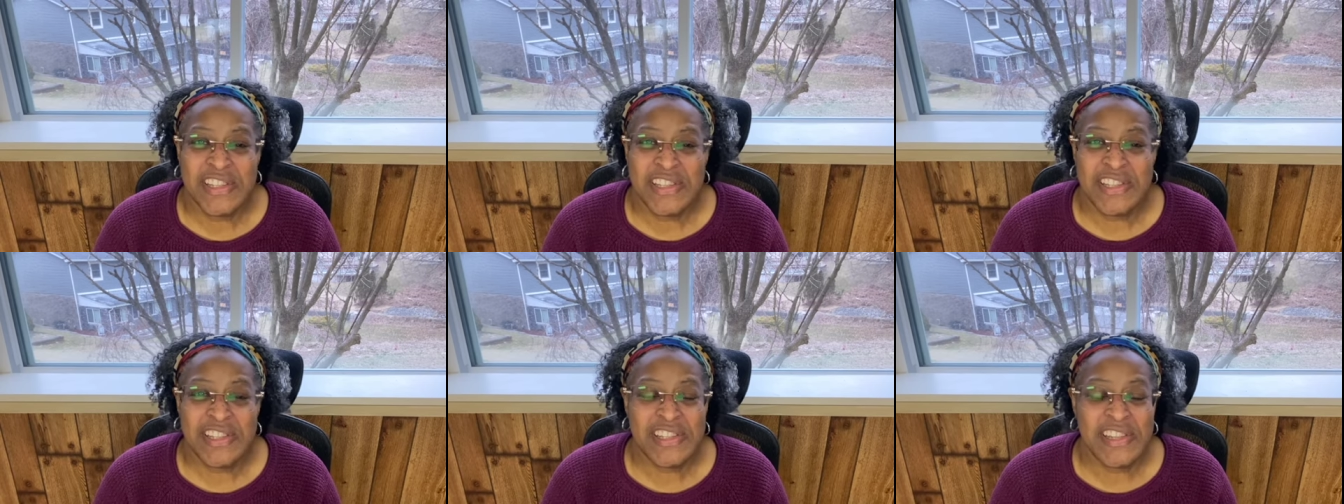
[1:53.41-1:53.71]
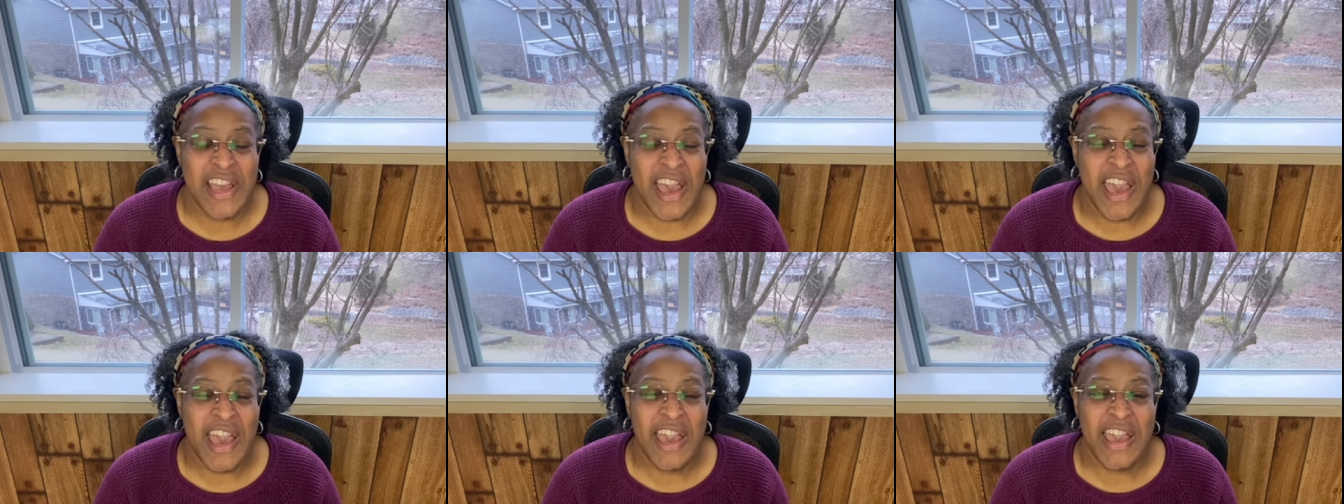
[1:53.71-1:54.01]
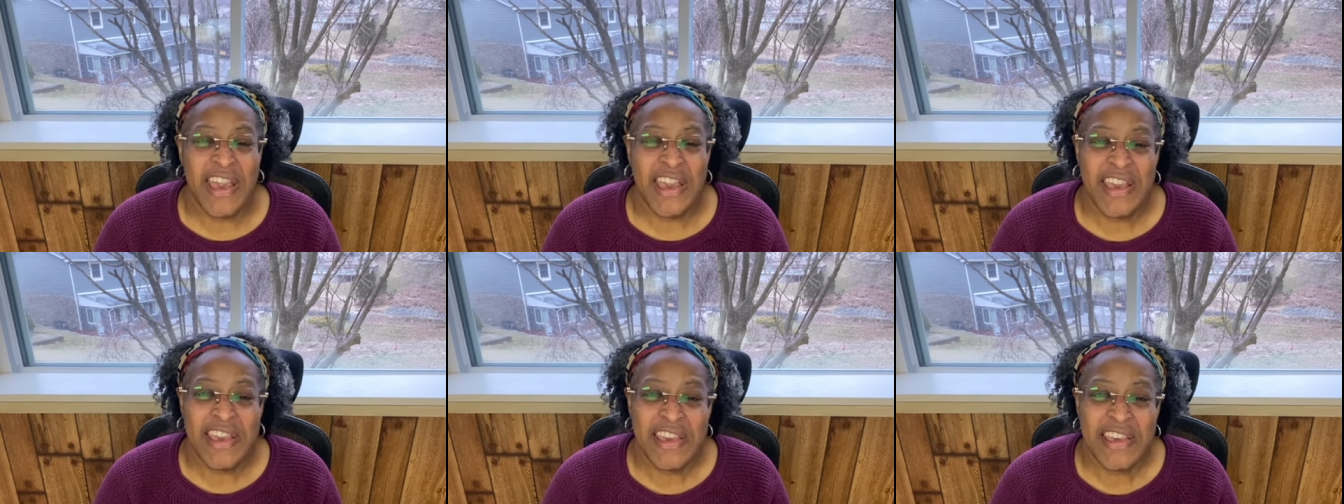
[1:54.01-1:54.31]

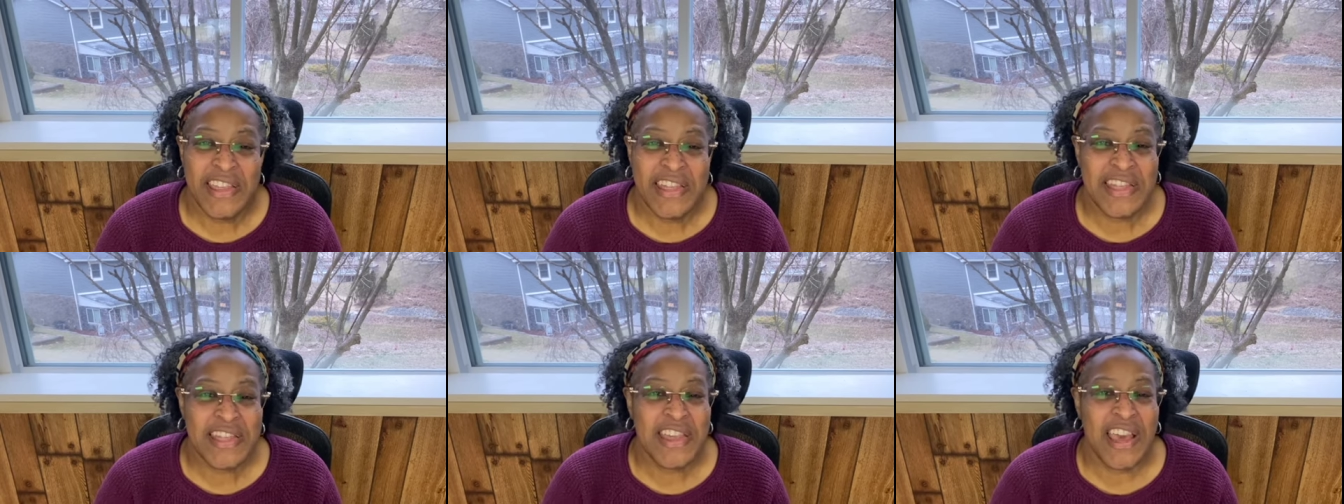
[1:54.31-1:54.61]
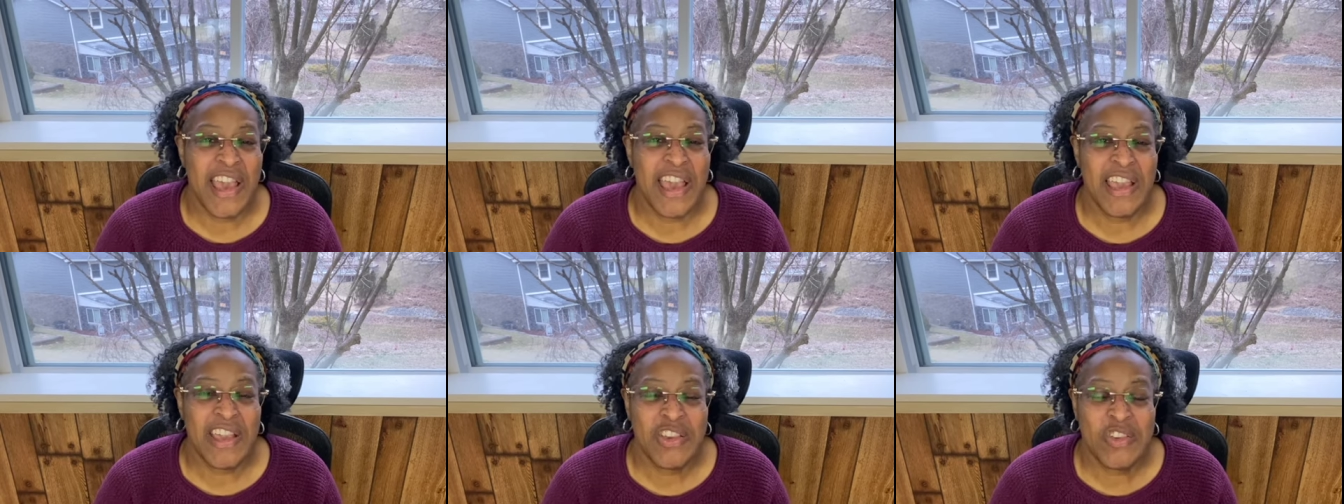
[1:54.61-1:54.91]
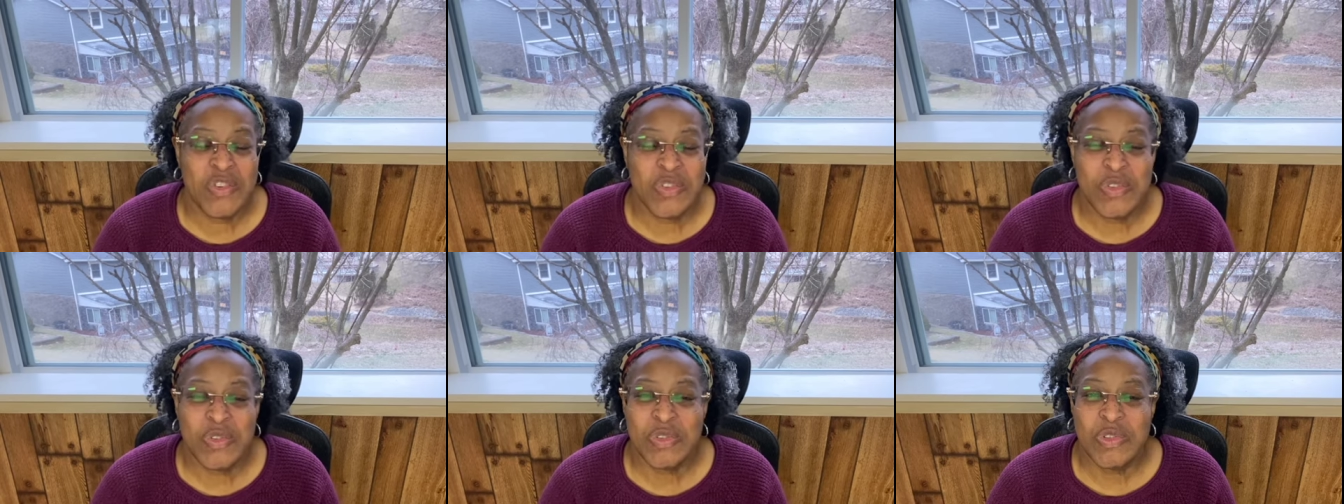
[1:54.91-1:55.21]
say,
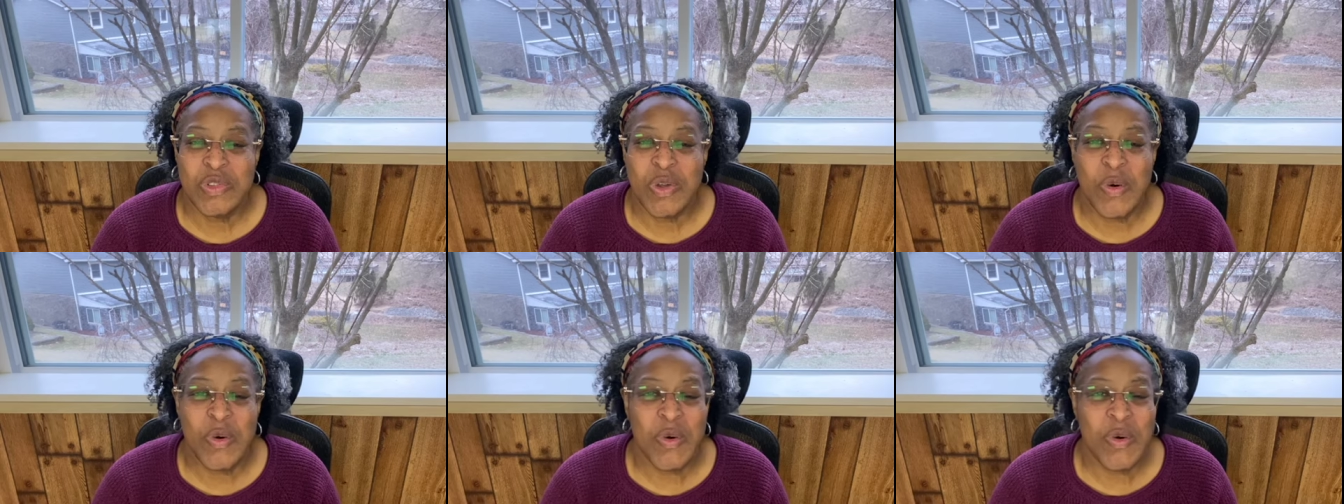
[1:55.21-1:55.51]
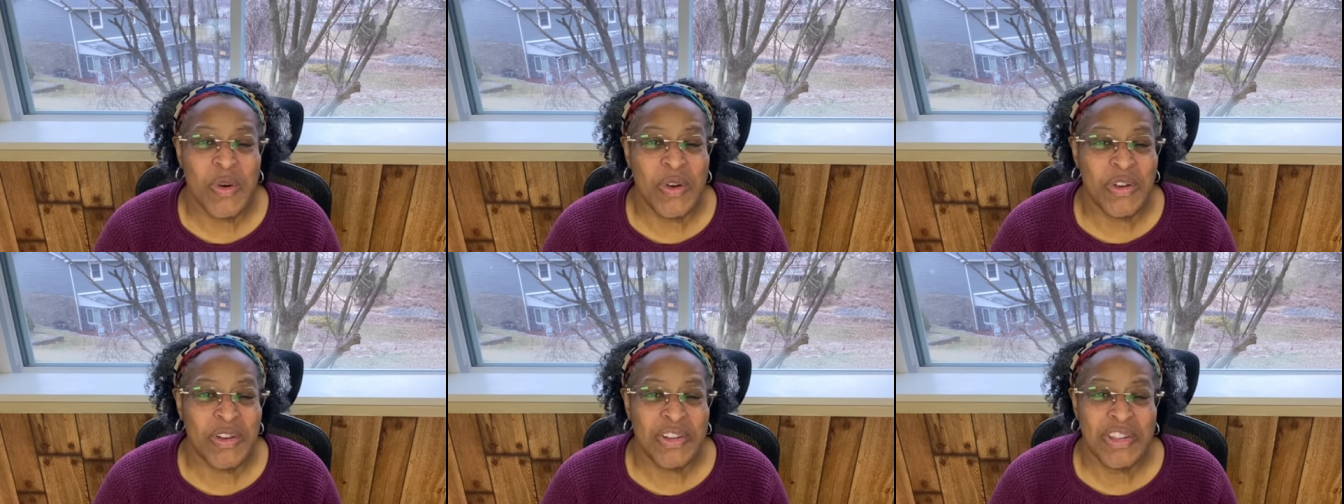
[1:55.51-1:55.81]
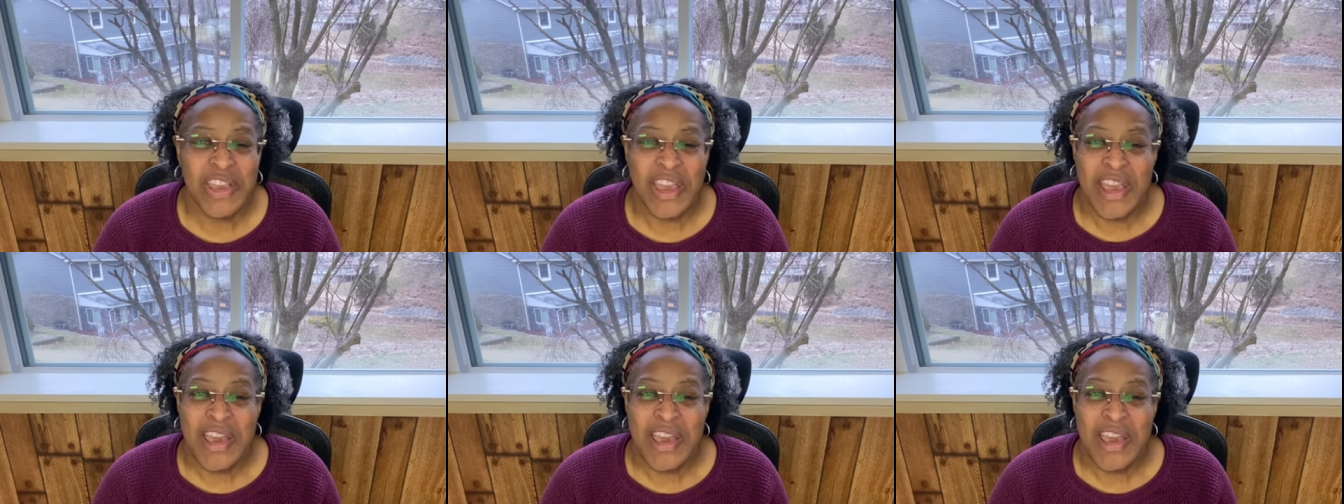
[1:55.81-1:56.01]
thank you, Lord.